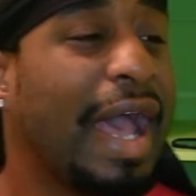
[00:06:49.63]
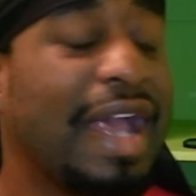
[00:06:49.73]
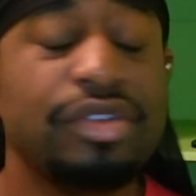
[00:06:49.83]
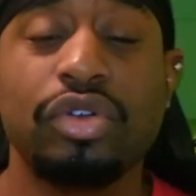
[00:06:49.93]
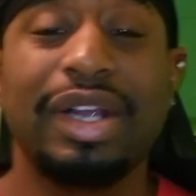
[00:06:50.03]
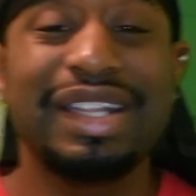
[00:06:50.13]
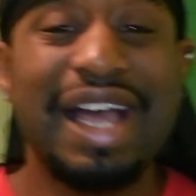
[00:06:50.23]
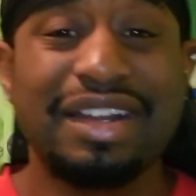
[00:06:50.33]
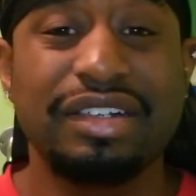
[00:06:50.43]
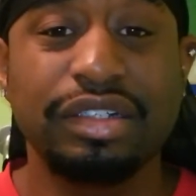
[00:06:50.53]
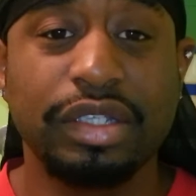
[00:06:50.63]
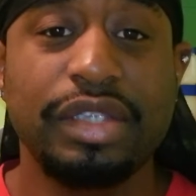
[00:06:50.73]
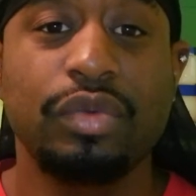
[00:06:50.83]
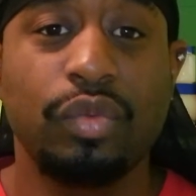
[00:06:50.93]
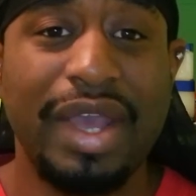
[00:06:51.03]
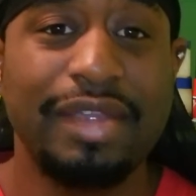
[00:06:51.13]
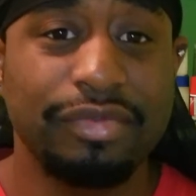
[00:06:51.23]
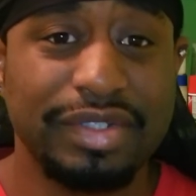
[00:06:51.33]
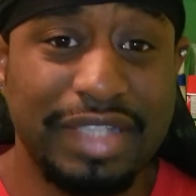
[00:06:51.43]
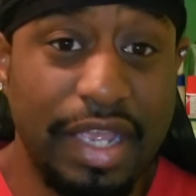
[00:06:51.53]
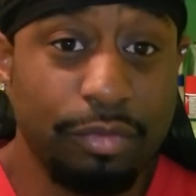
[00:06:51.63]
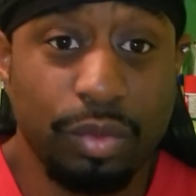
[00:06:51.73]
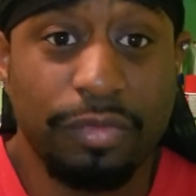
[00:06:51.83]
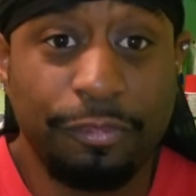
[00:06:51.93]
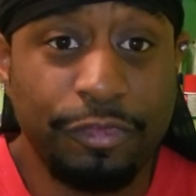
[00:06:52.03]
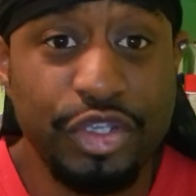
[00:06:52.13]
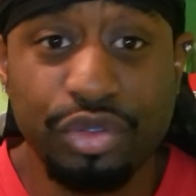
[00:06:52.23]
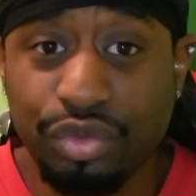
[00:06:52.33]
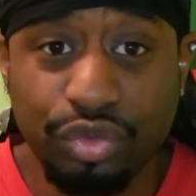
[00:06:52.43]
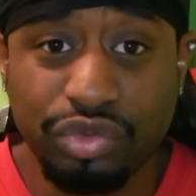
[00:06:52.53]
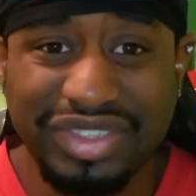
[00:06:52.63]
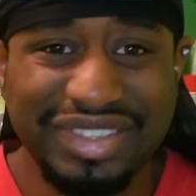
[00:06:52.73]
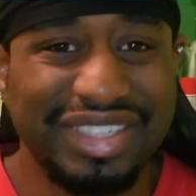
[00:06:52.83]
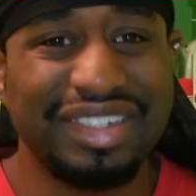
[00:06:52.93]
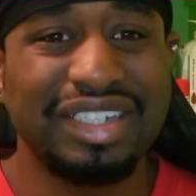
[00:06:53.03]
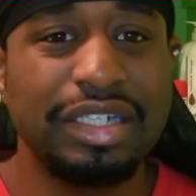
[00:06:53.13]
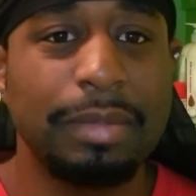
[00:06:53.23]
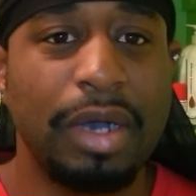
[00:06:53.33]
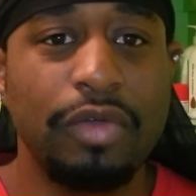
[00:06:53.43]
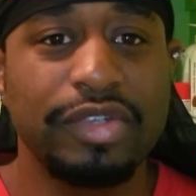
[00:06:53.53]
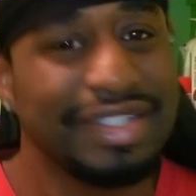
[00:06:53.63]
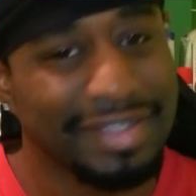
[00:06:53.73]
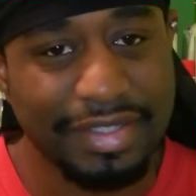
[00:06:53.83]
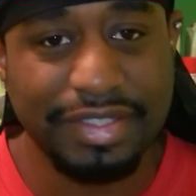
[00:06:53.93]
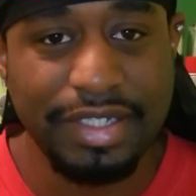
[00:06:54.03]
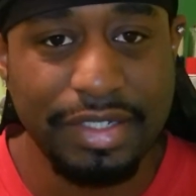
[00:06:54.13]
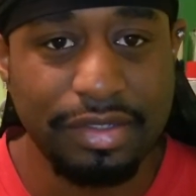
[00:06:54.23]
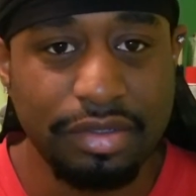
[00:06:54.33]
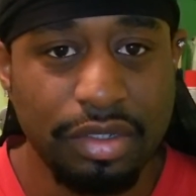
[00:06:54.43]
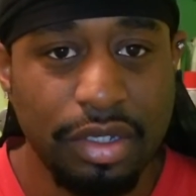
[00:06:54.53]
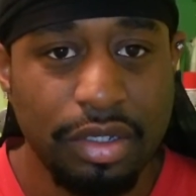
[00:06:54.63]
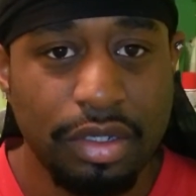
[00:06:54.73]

I know a lot of elite wavers that refuse to come over to the scene